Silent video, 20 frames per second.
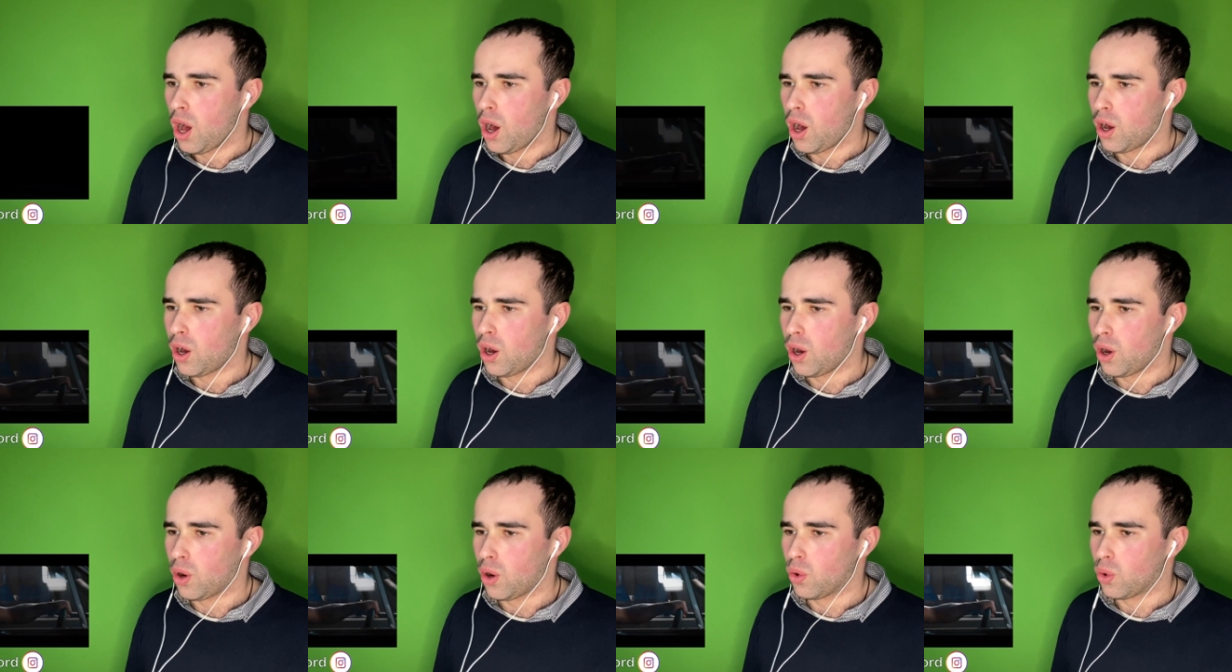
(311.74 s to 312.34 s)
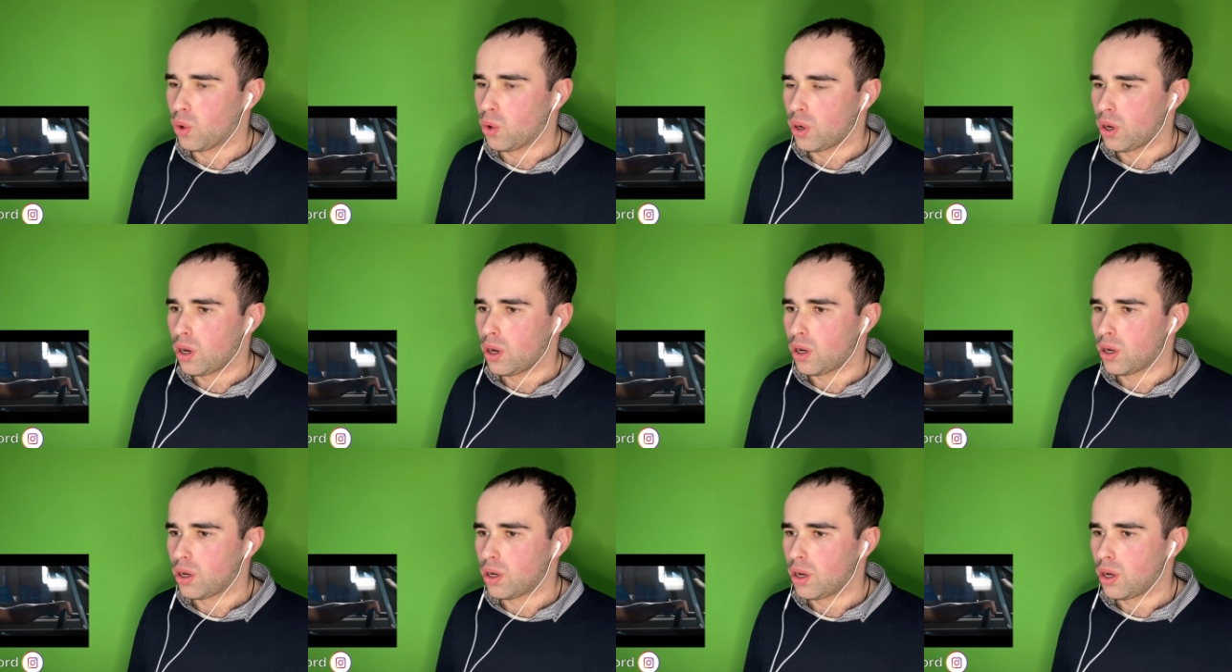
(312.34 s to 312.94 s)
Oh, for
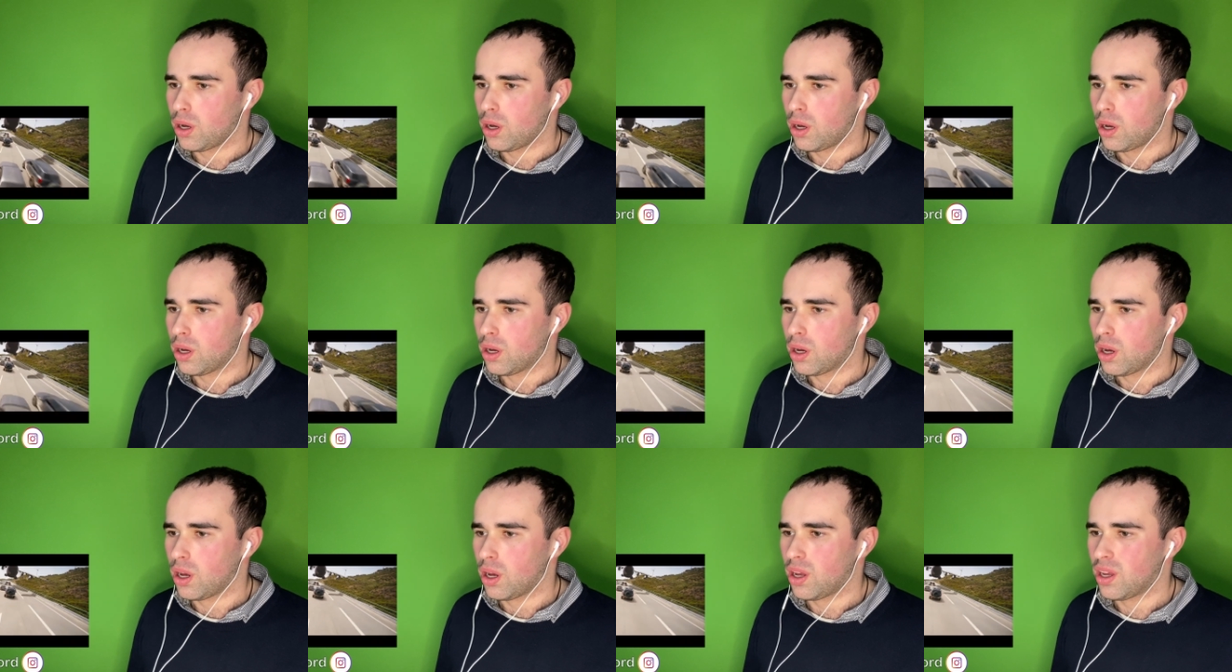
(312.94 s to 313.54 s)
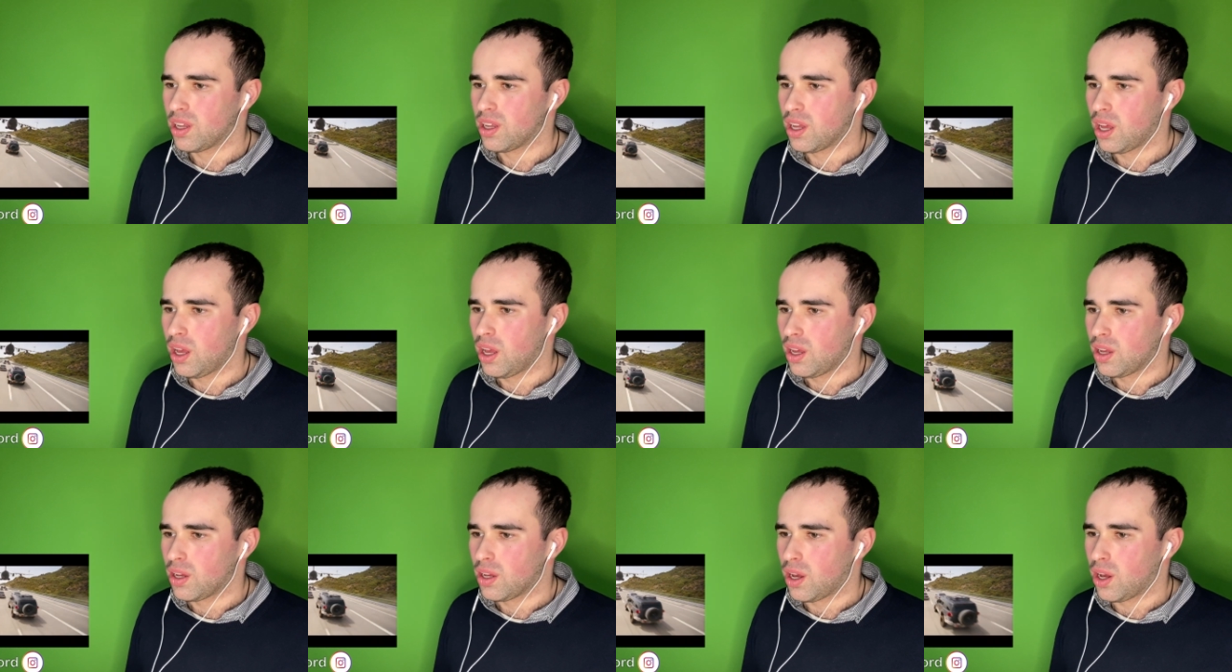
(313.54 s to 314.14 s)
your son.
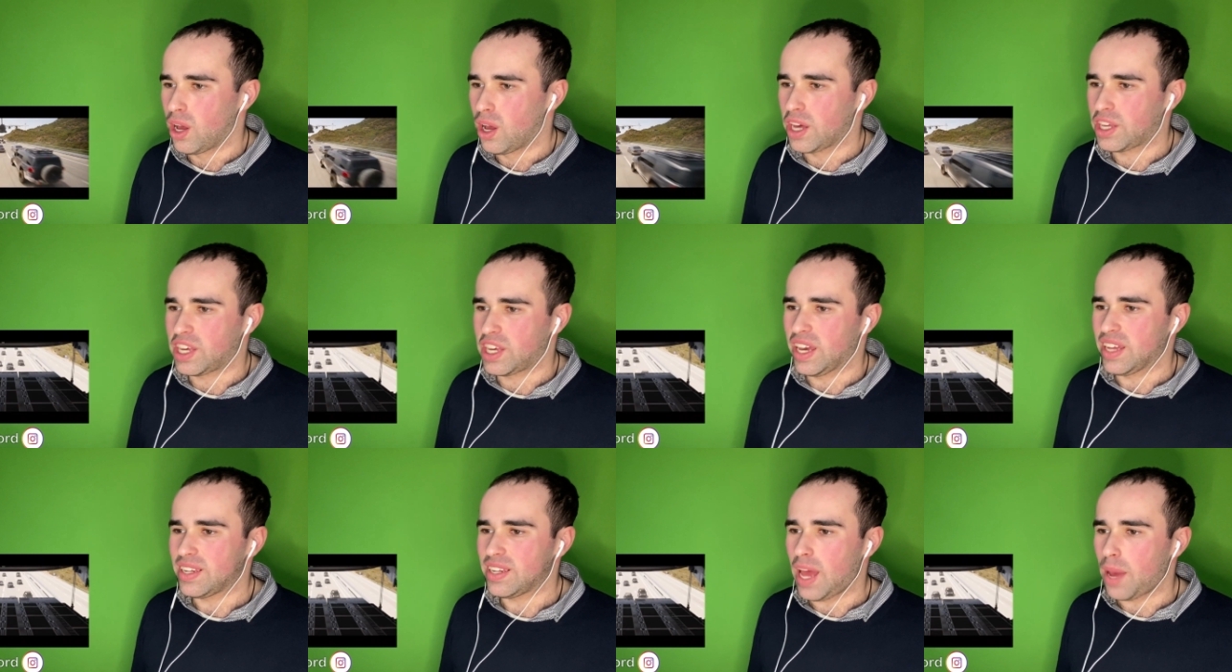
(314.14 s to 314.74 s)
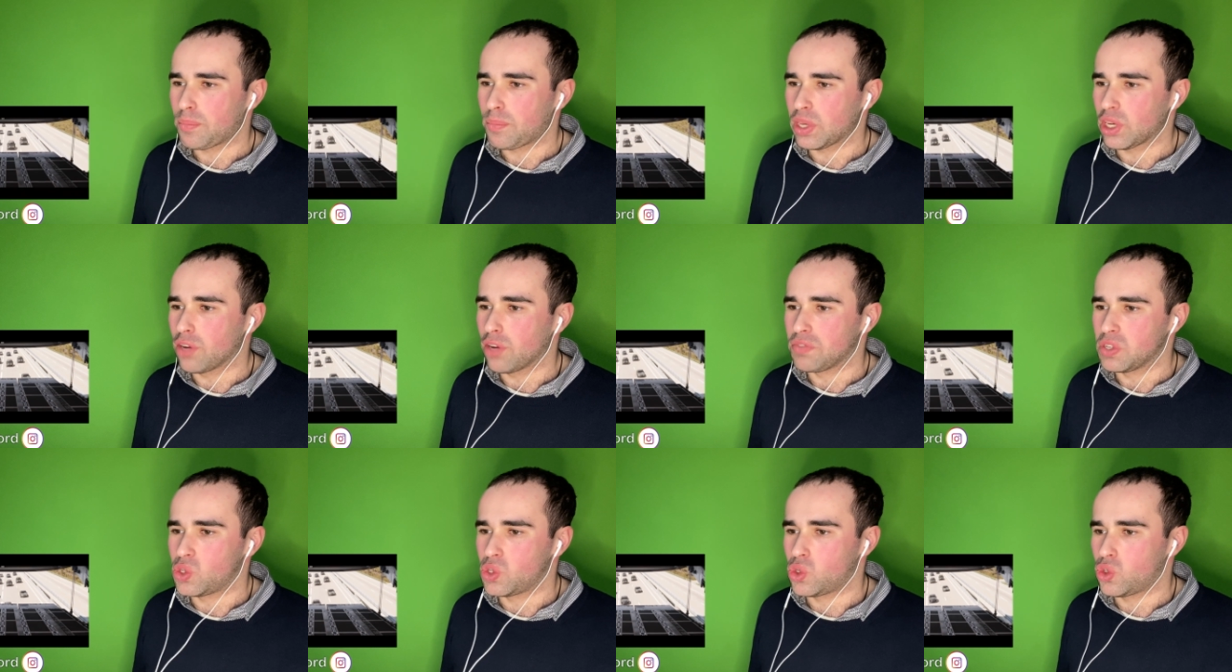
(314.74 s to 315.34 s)
A kidnapping of
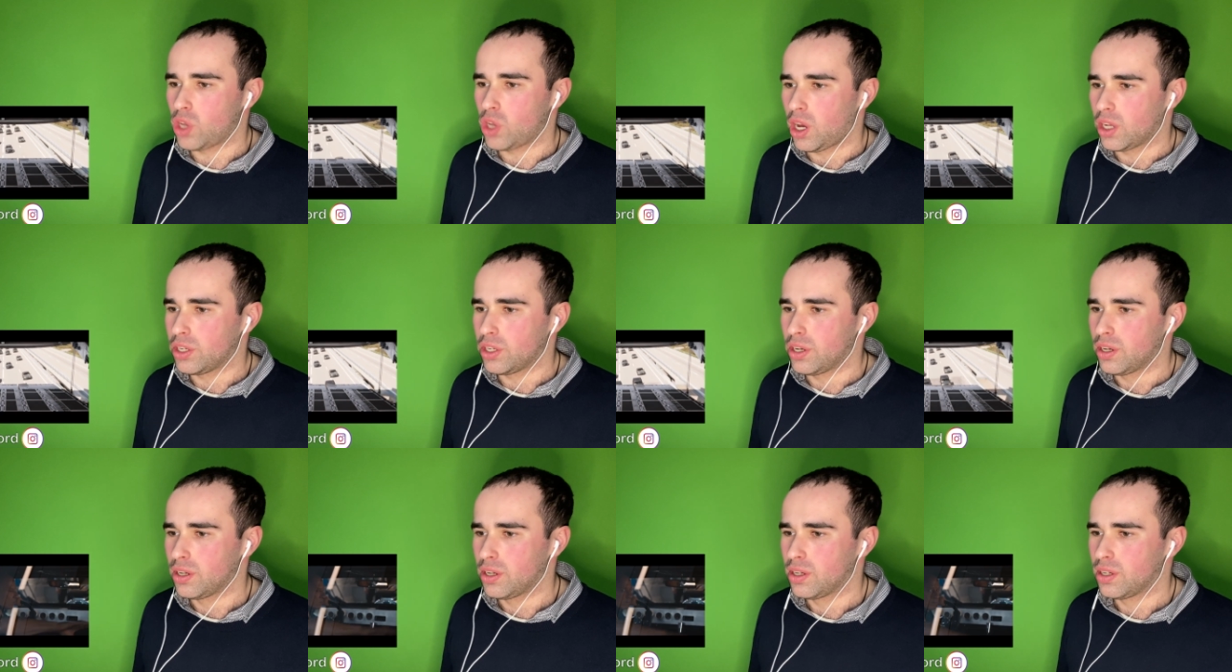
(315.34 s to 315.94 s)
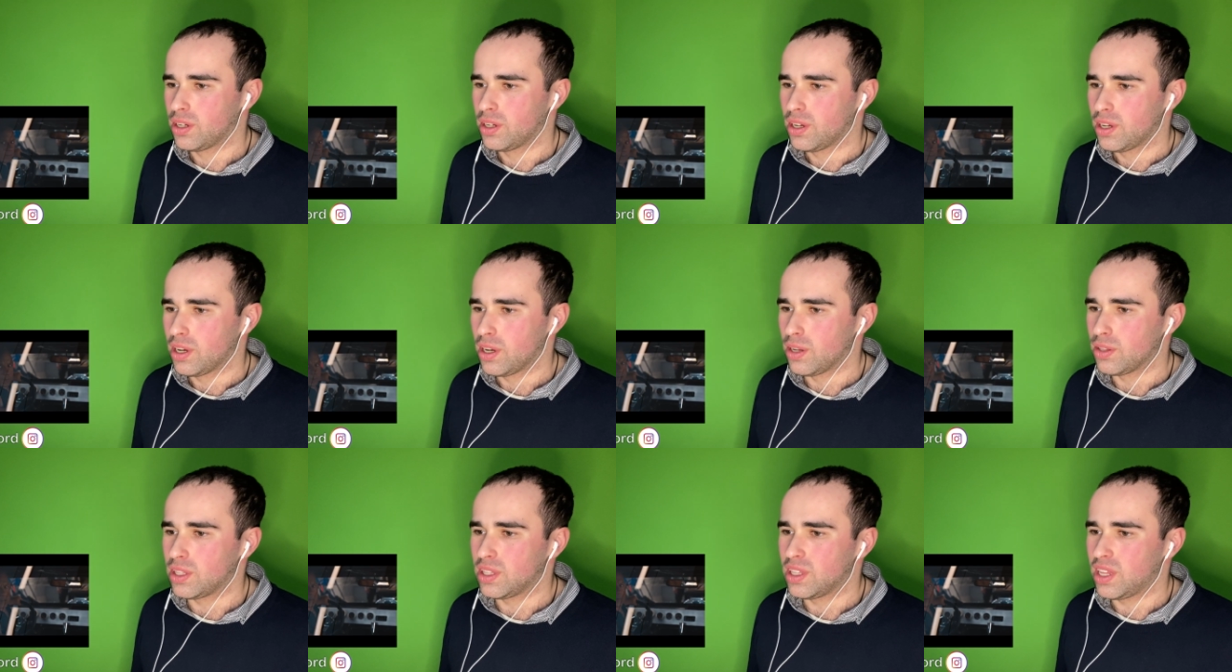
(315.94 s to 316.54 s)
his son?
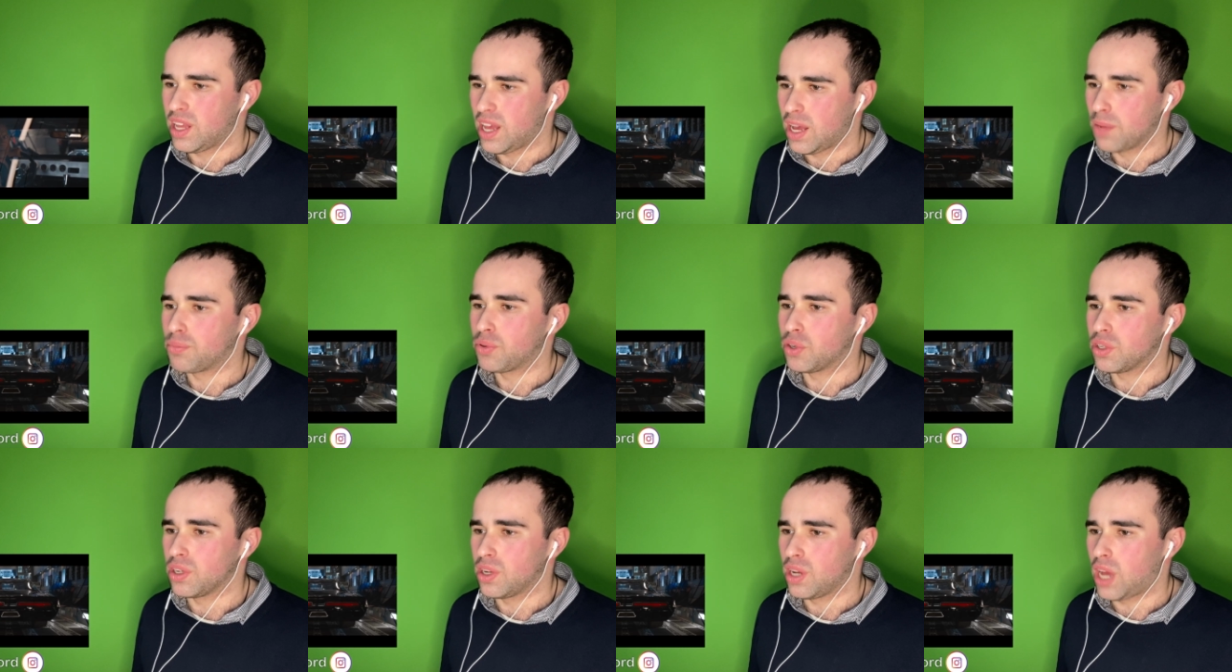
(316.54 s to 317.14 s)
Uh, I'm pretty.